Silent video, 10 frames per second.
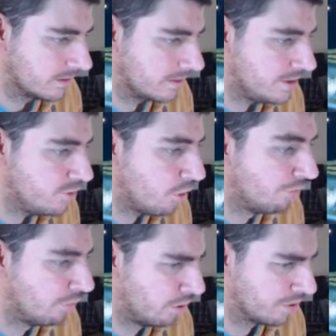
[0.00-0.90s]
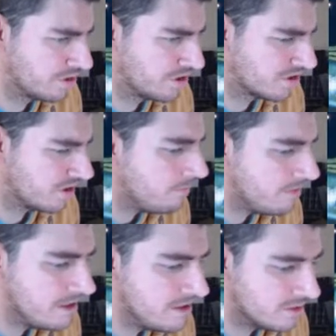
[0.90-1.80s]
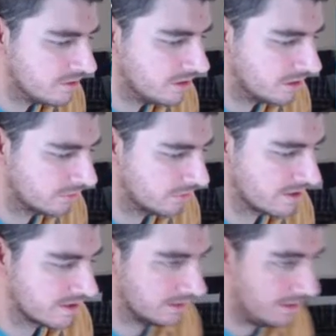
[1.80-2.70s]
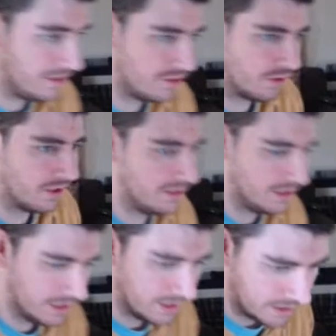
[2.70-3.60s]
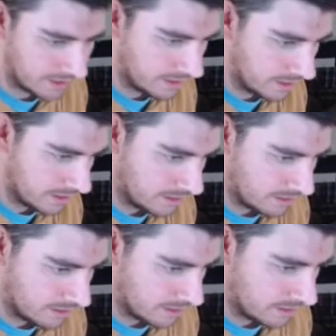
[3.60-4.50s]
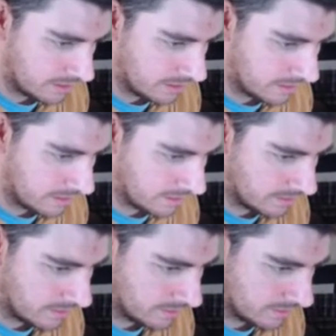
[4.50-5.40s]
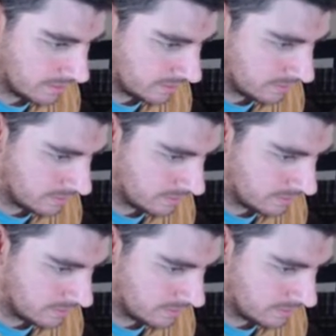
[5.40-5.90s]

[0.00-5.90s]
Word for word: A new Overwatch. Something is on the horizon. Let's try and wrists and